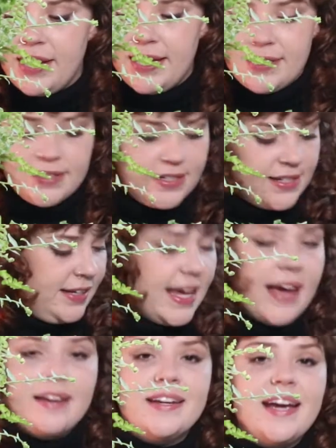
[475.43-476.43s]
And
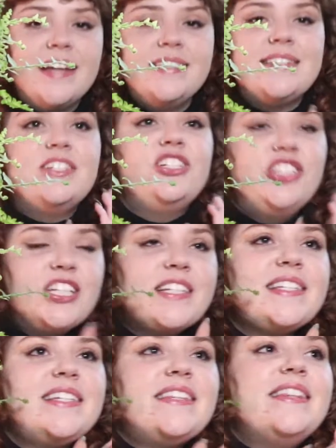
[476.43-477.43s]
yeah, it's
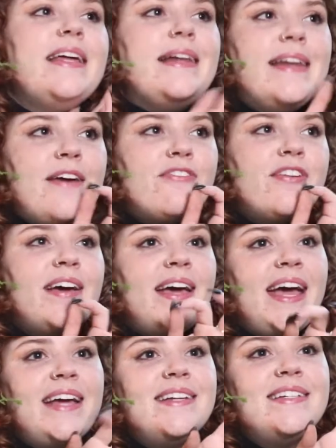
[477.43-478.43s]
just the
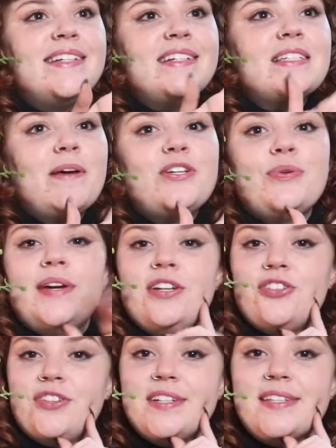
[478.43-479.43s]
never-ending special
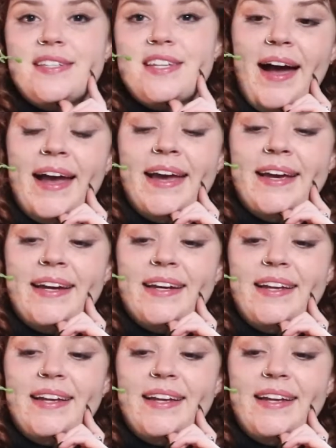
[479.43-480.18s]
interest. I